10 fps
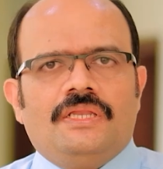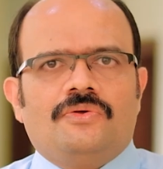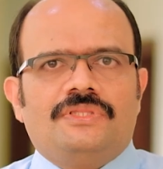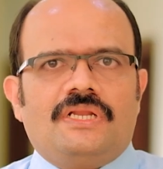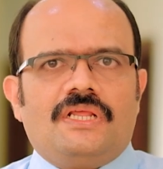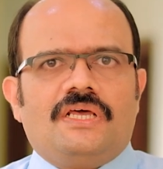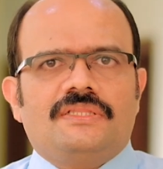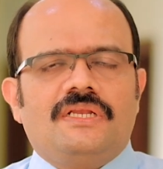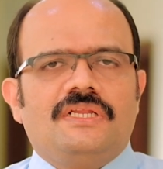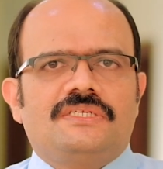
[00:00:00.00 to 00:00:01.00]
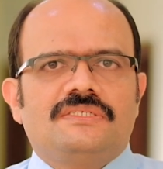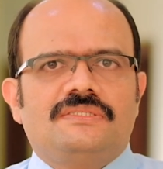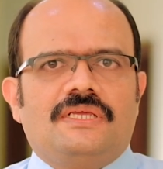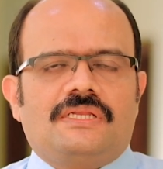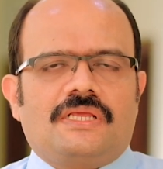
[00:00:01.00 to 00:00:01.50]
Now, there are other
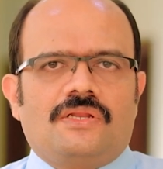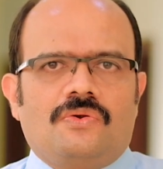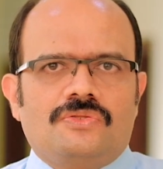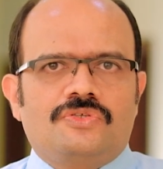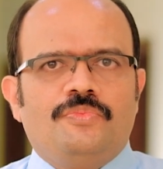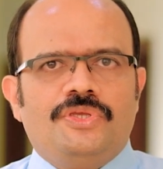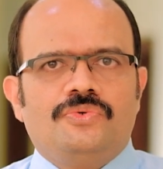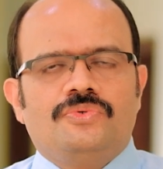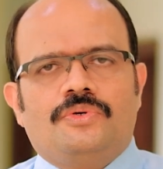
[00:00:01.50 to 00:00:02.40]
lesions that can also be